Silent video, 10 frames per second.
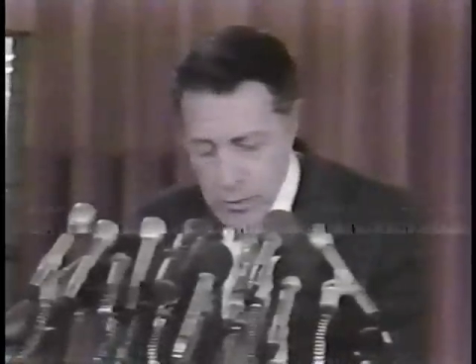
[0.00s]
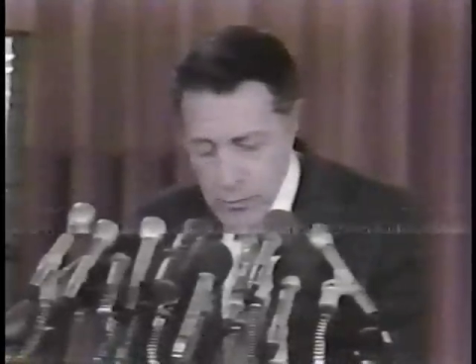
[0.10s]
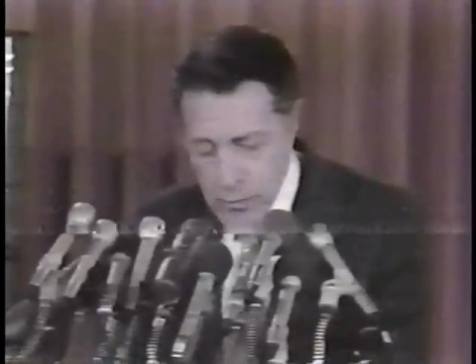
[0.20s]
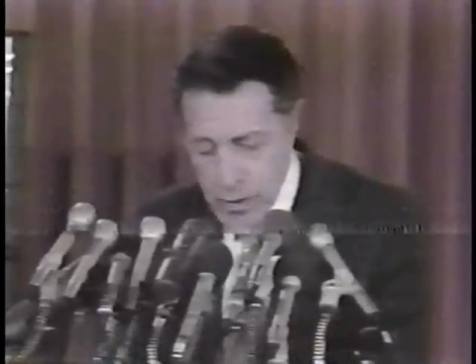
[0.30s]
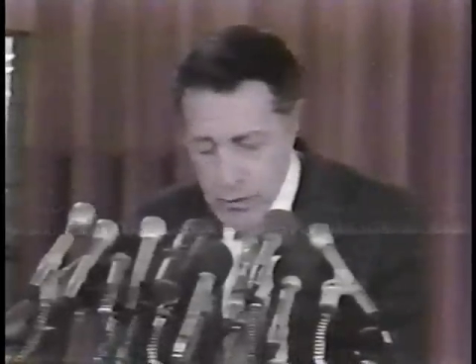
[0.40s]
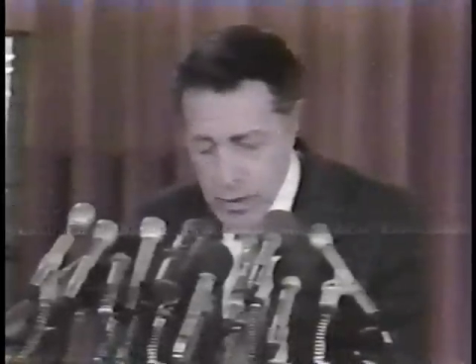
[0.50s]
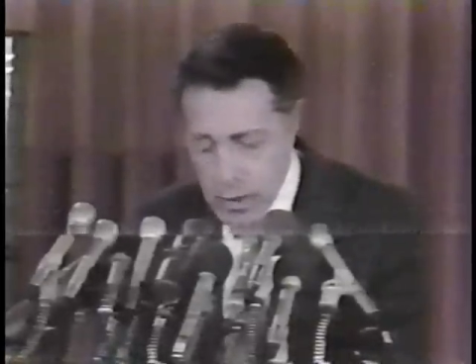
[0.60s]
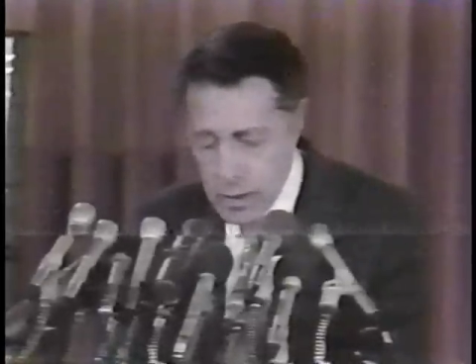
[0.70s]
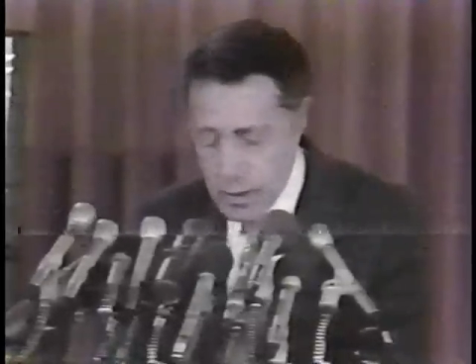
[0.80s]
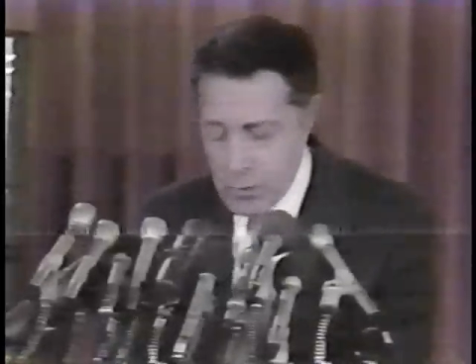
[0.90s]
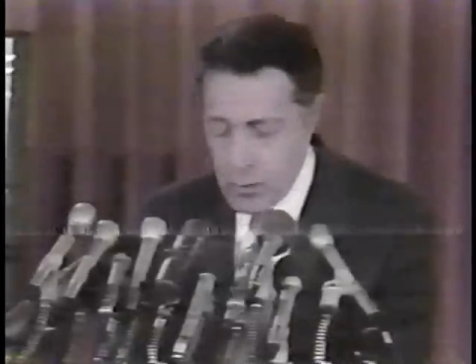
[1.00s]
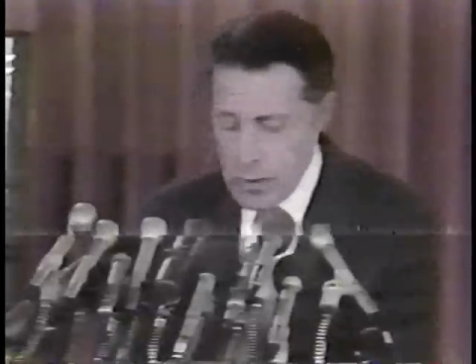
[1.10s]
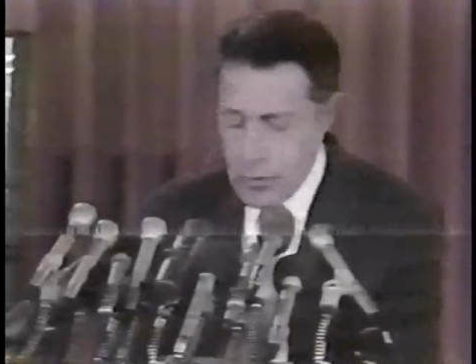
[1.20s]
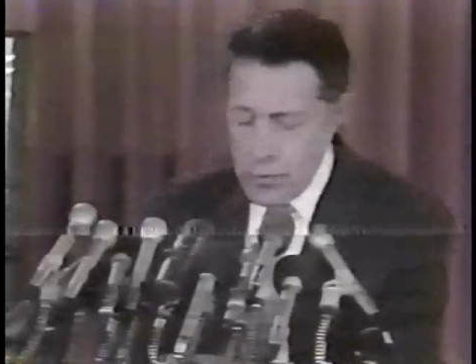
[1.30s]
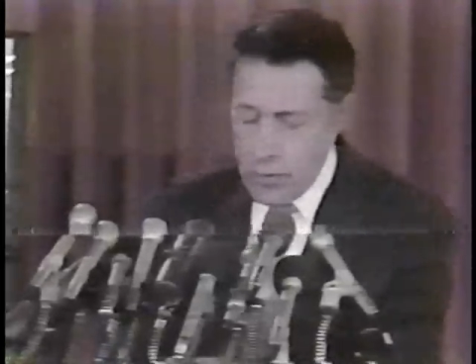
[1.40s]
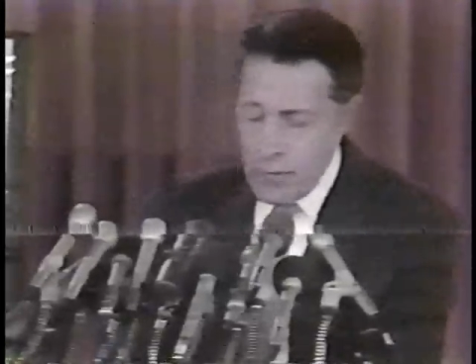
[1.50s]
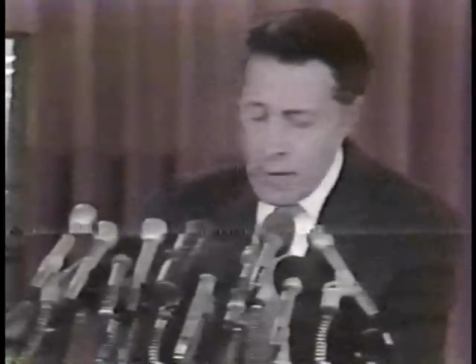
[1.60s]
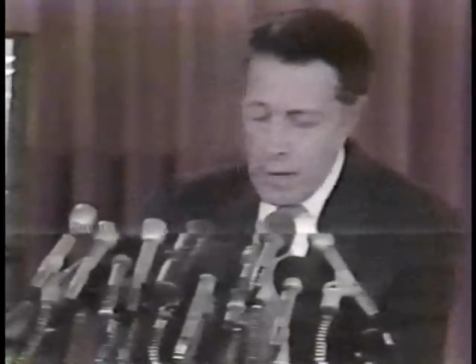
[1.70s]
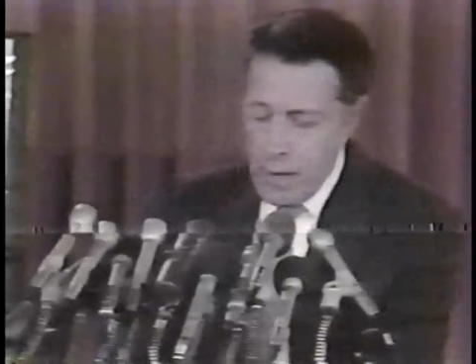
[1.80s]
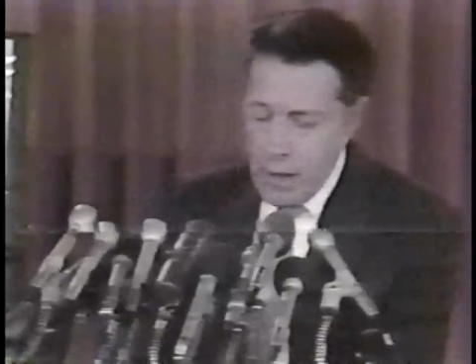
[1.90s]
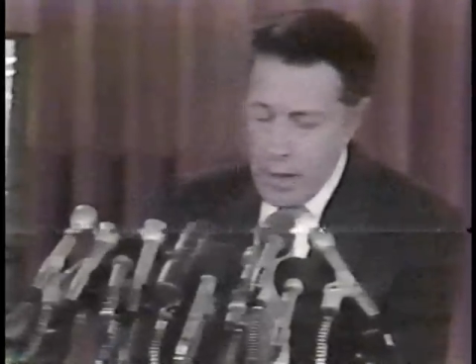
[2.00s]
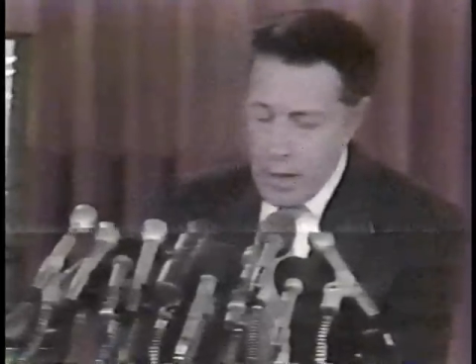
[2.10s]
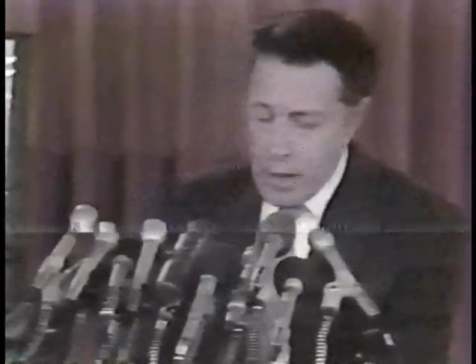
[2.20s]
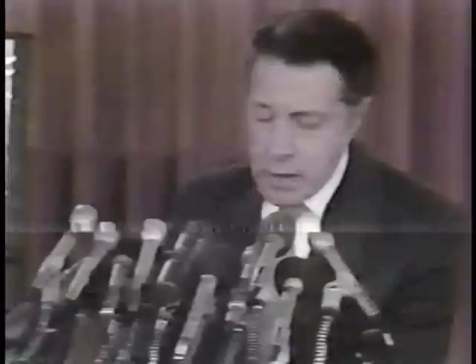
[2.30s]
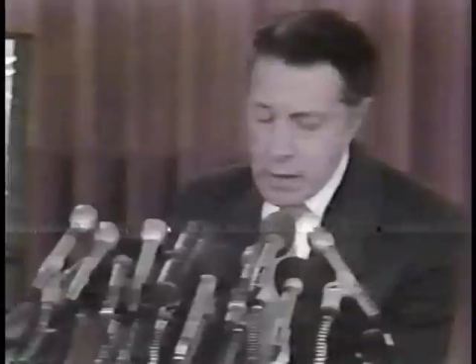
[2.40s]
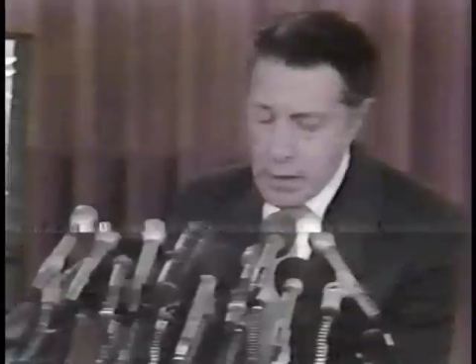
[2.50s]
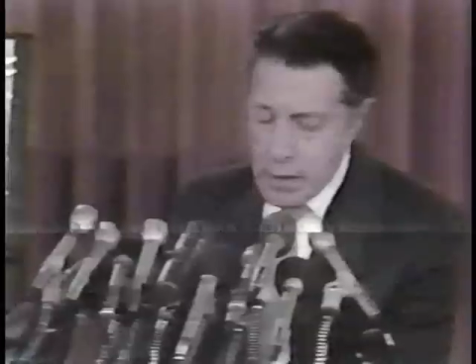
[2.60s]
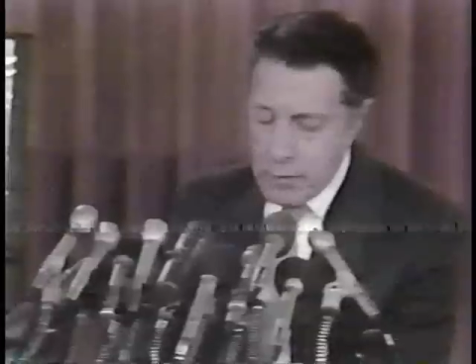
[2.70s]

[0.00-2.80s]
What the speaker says: We were in radio contact with the crew, and